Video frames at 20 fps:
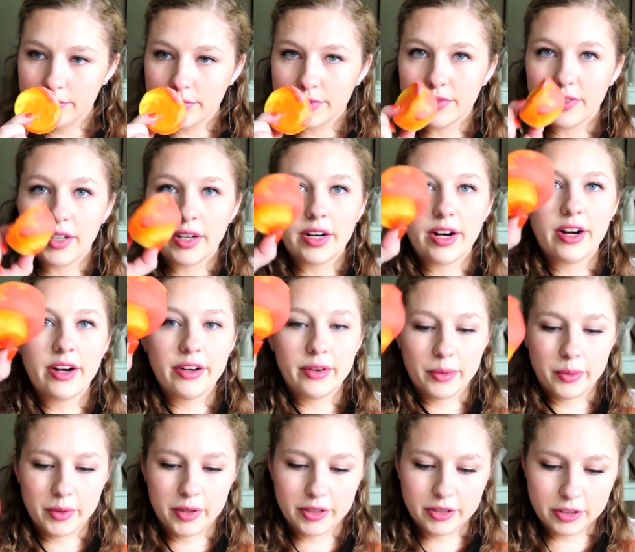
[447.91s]
Very
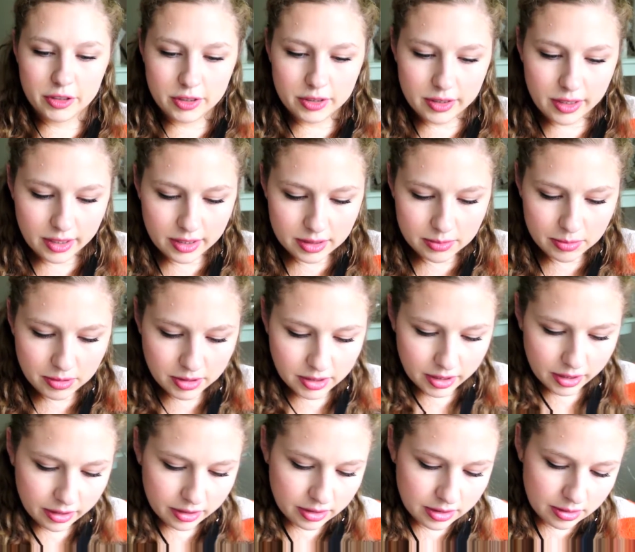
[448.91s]
orange. Kind of smells
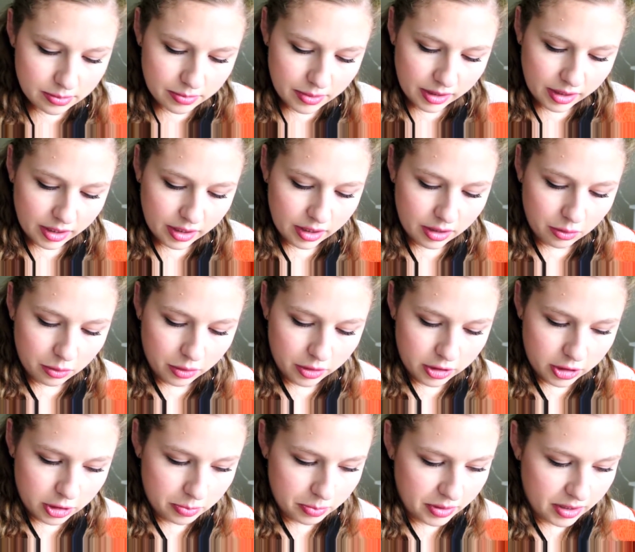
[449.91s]
like smelling an
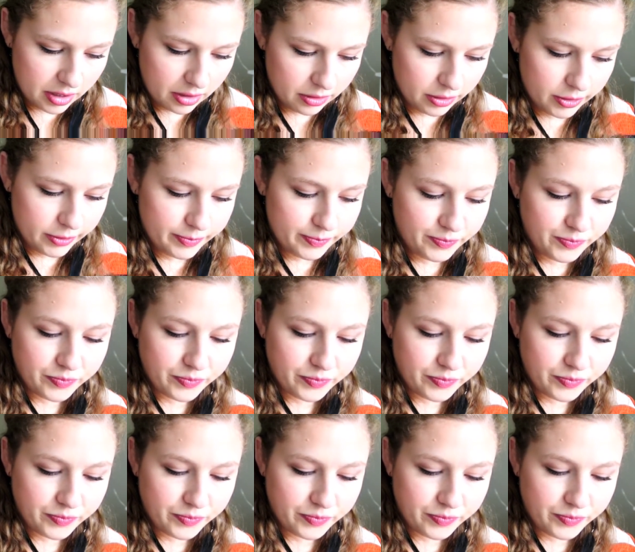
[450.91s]
orange peel.